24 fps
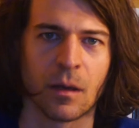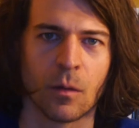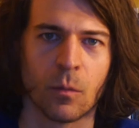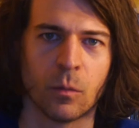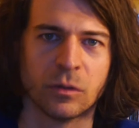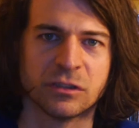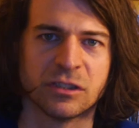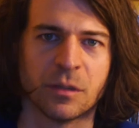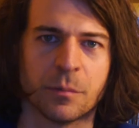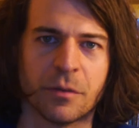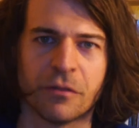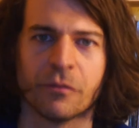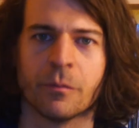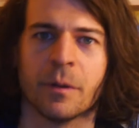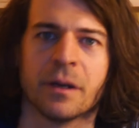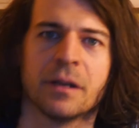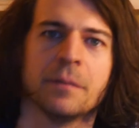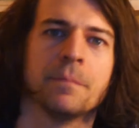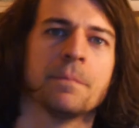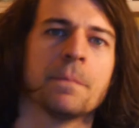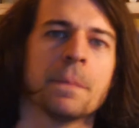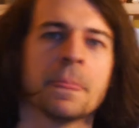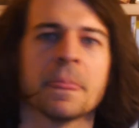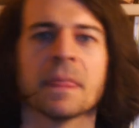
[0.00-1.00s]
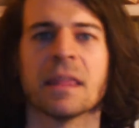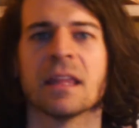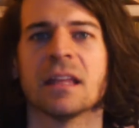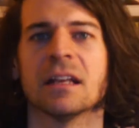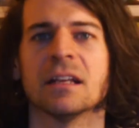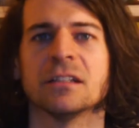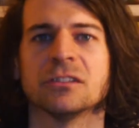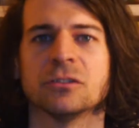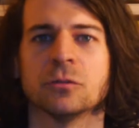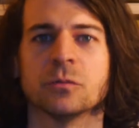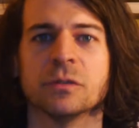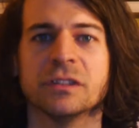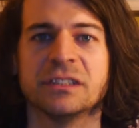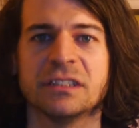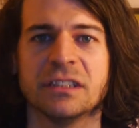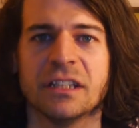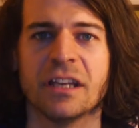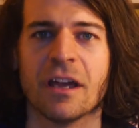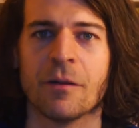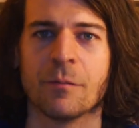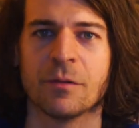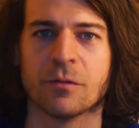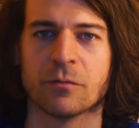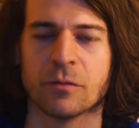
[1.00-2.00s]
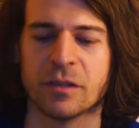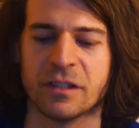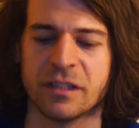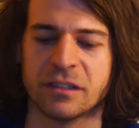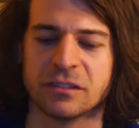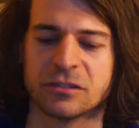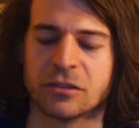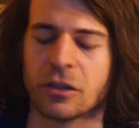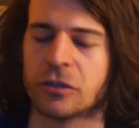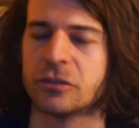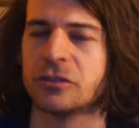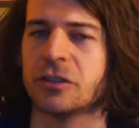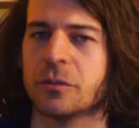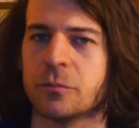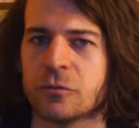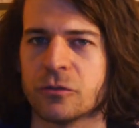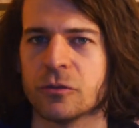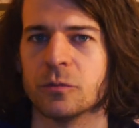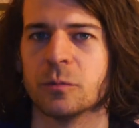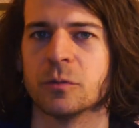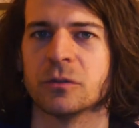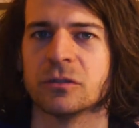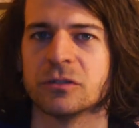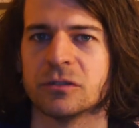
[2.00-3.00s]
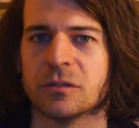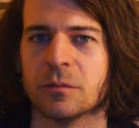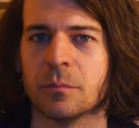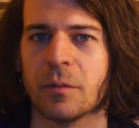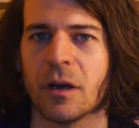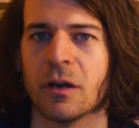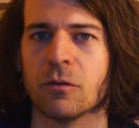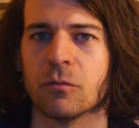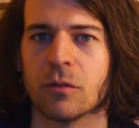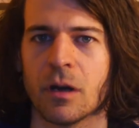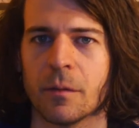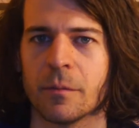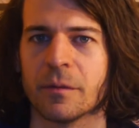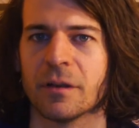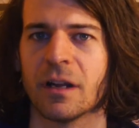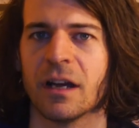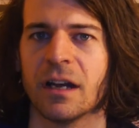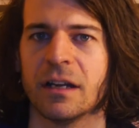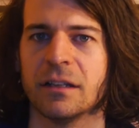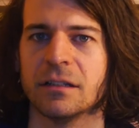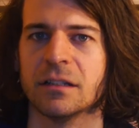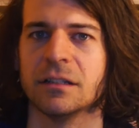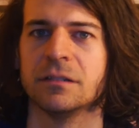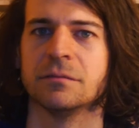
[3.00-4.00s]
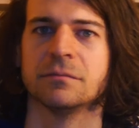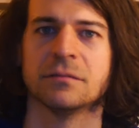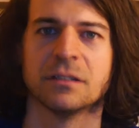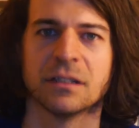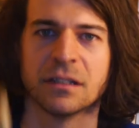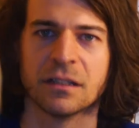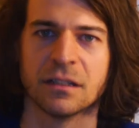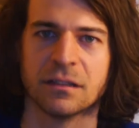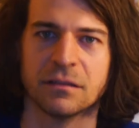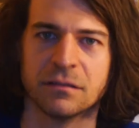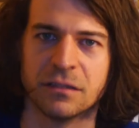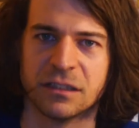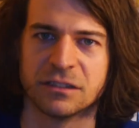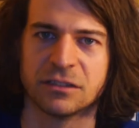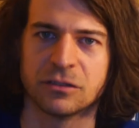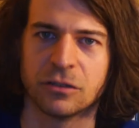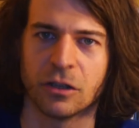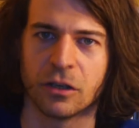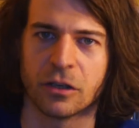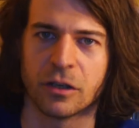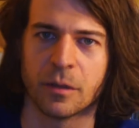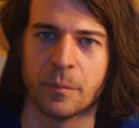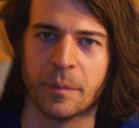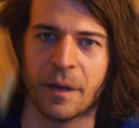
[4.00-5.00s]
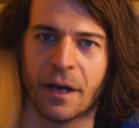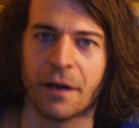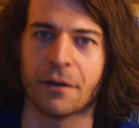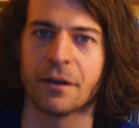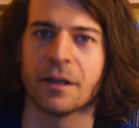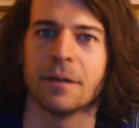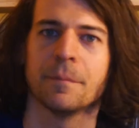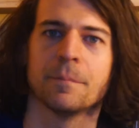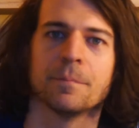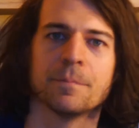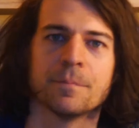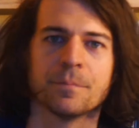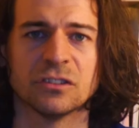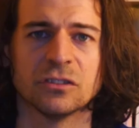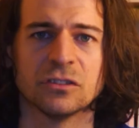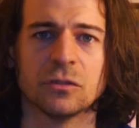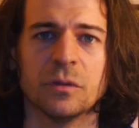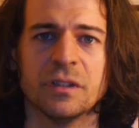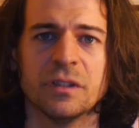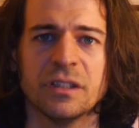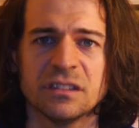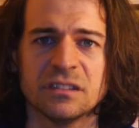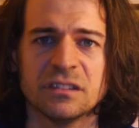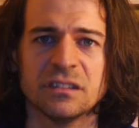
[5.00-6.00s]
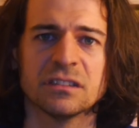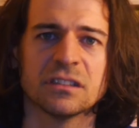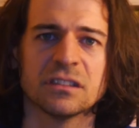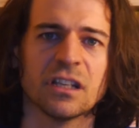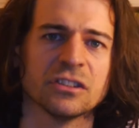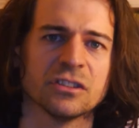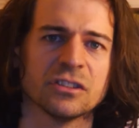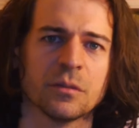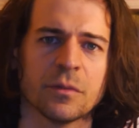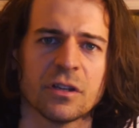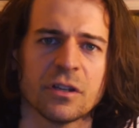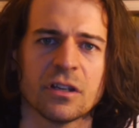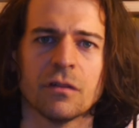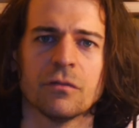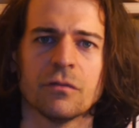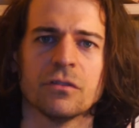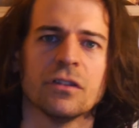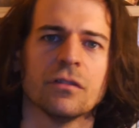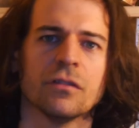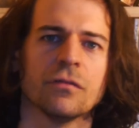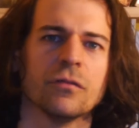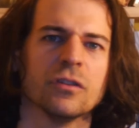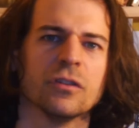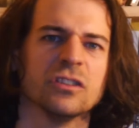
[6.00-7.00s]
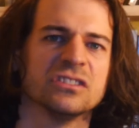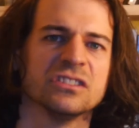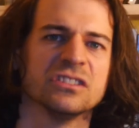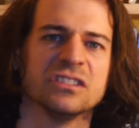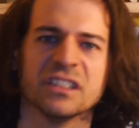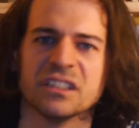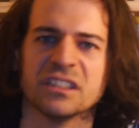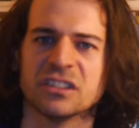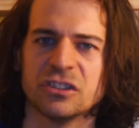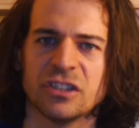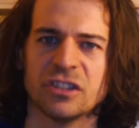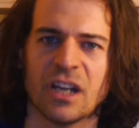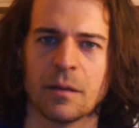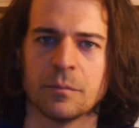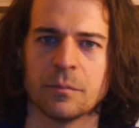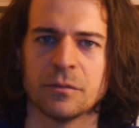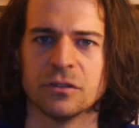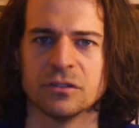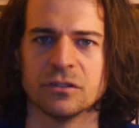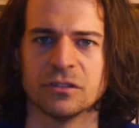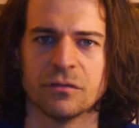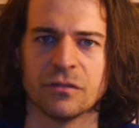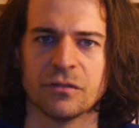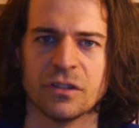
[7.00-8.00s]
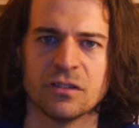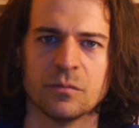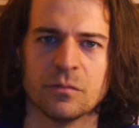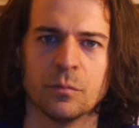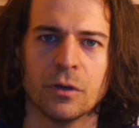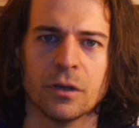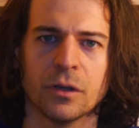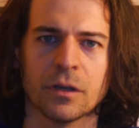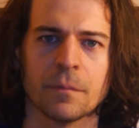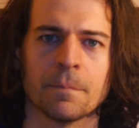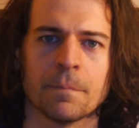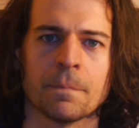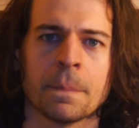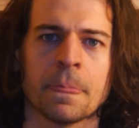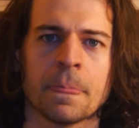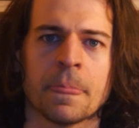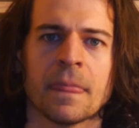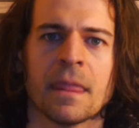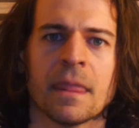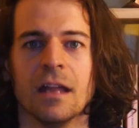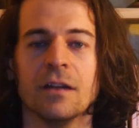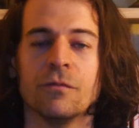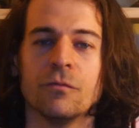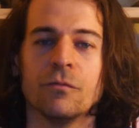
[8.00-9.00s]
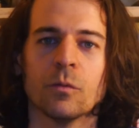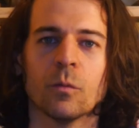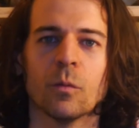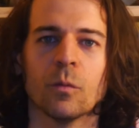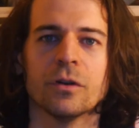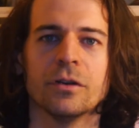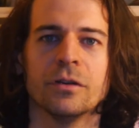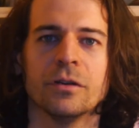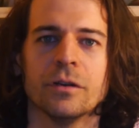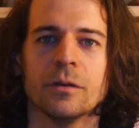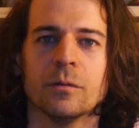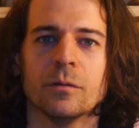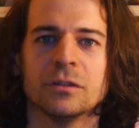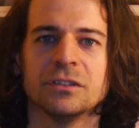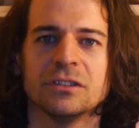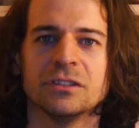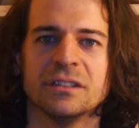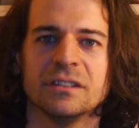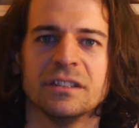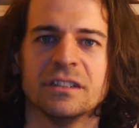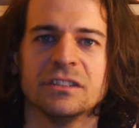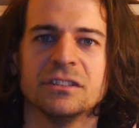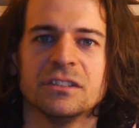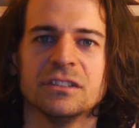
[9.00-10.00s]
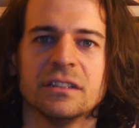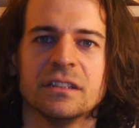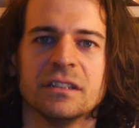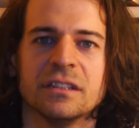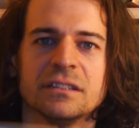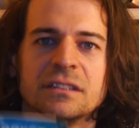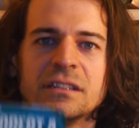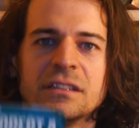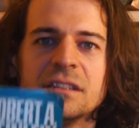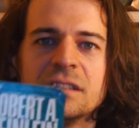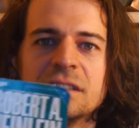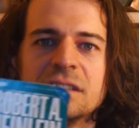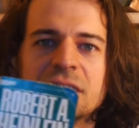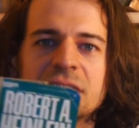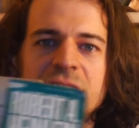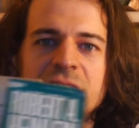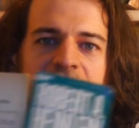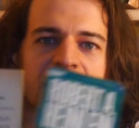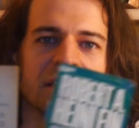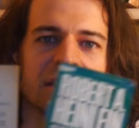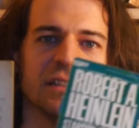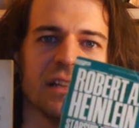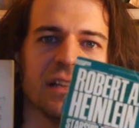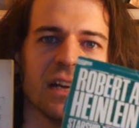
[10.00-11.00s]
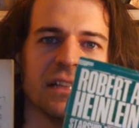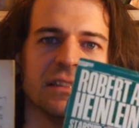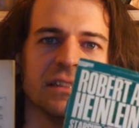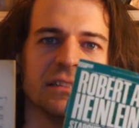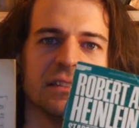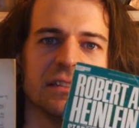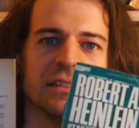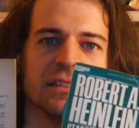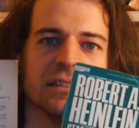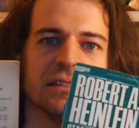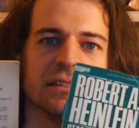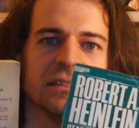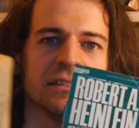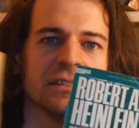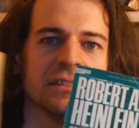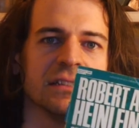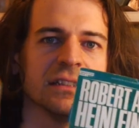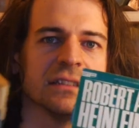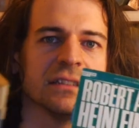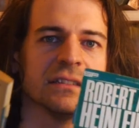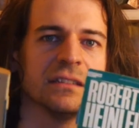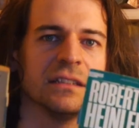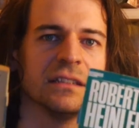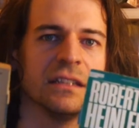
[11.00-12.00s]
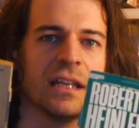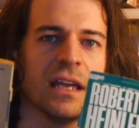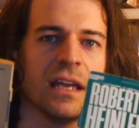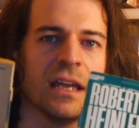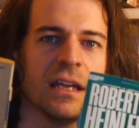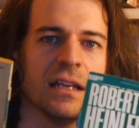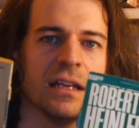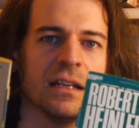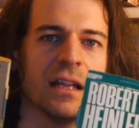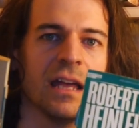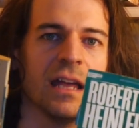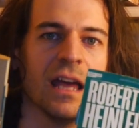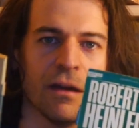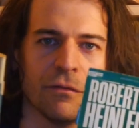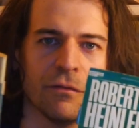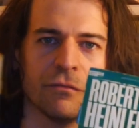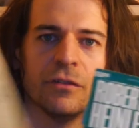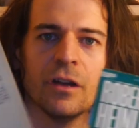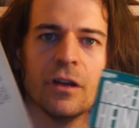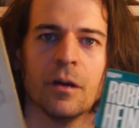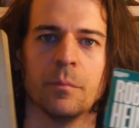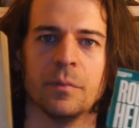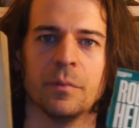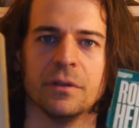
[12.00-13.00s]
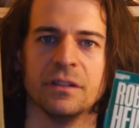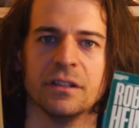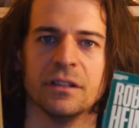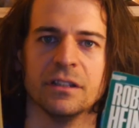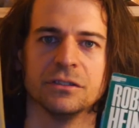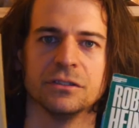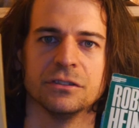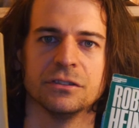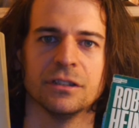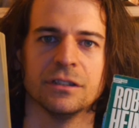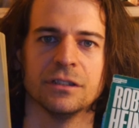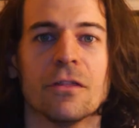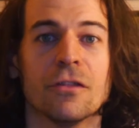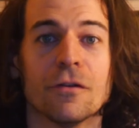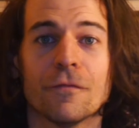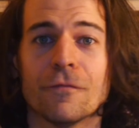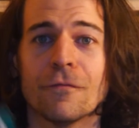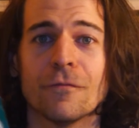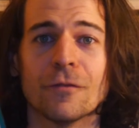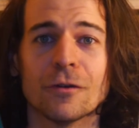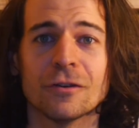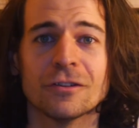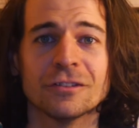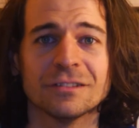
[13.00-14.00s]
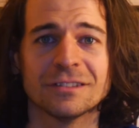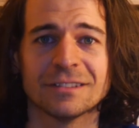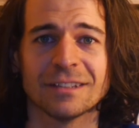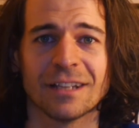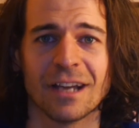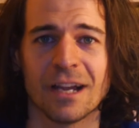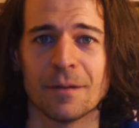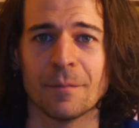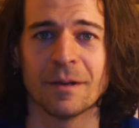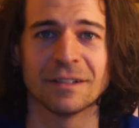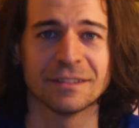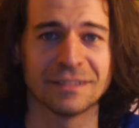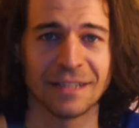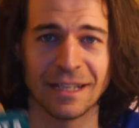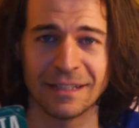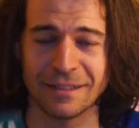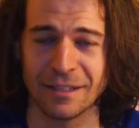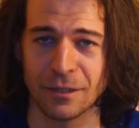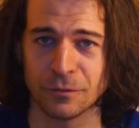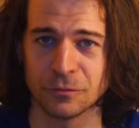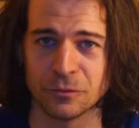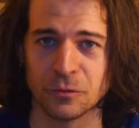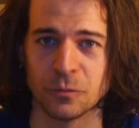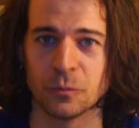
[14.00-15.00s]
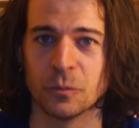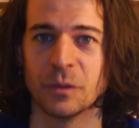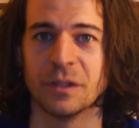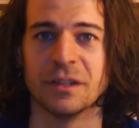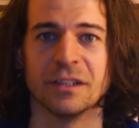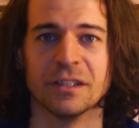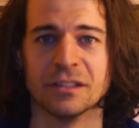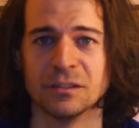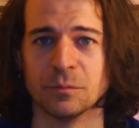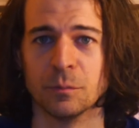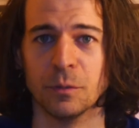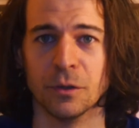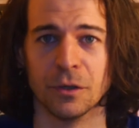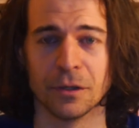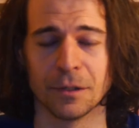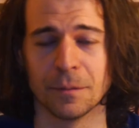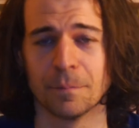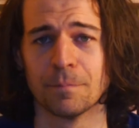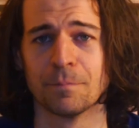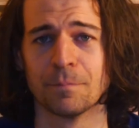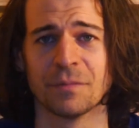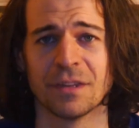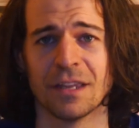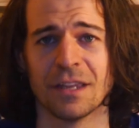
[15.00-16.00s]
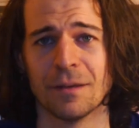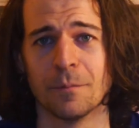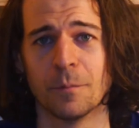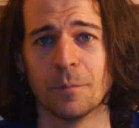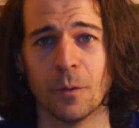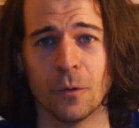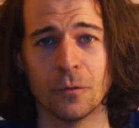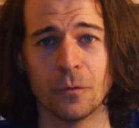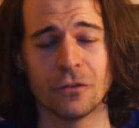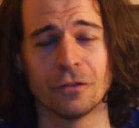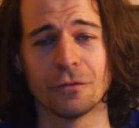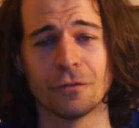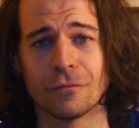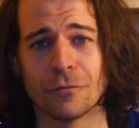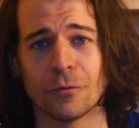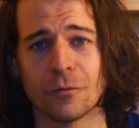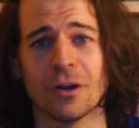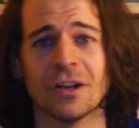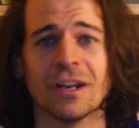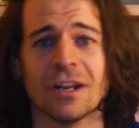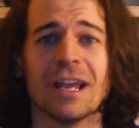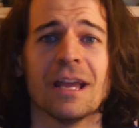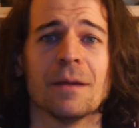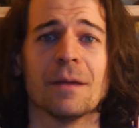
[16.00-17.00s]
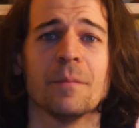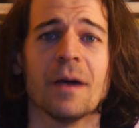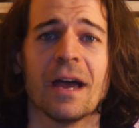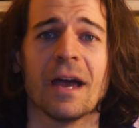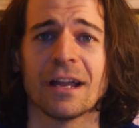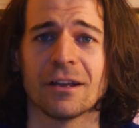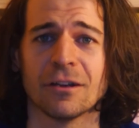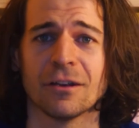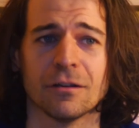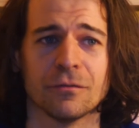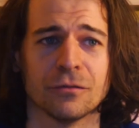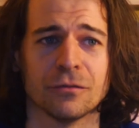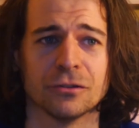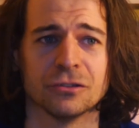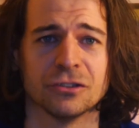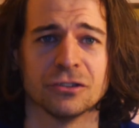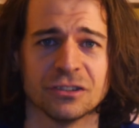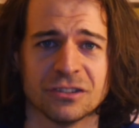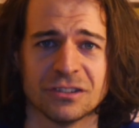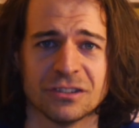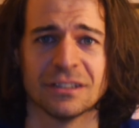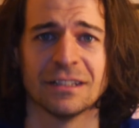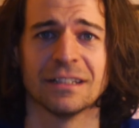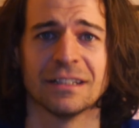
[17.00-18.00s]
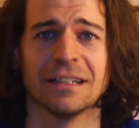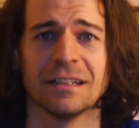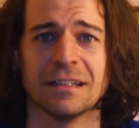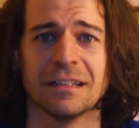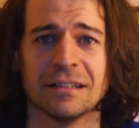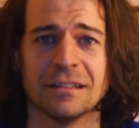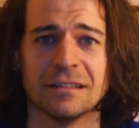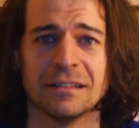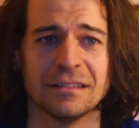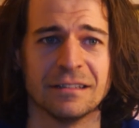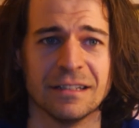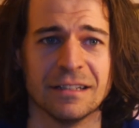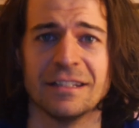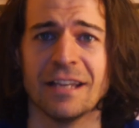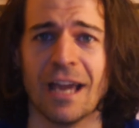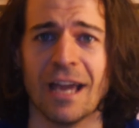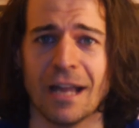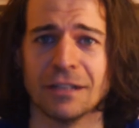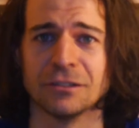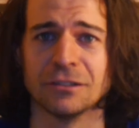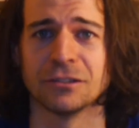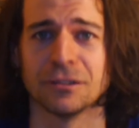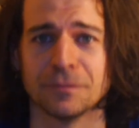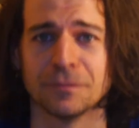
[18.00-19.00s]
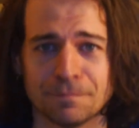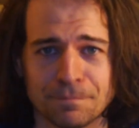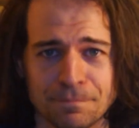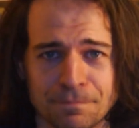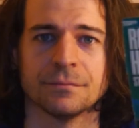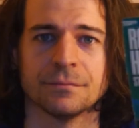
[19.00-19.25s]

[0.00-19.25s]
What's up, everybody? So recently I've been reading Starship Troopers by Robert Heinlein. Let's talk about it. So in this discussion, I'm going to cover the first 6 chapters of this book. And if you're wondering which edition this is the 1968 effed up edition. The first time I sat down to read this book, both the front and back cover just detached.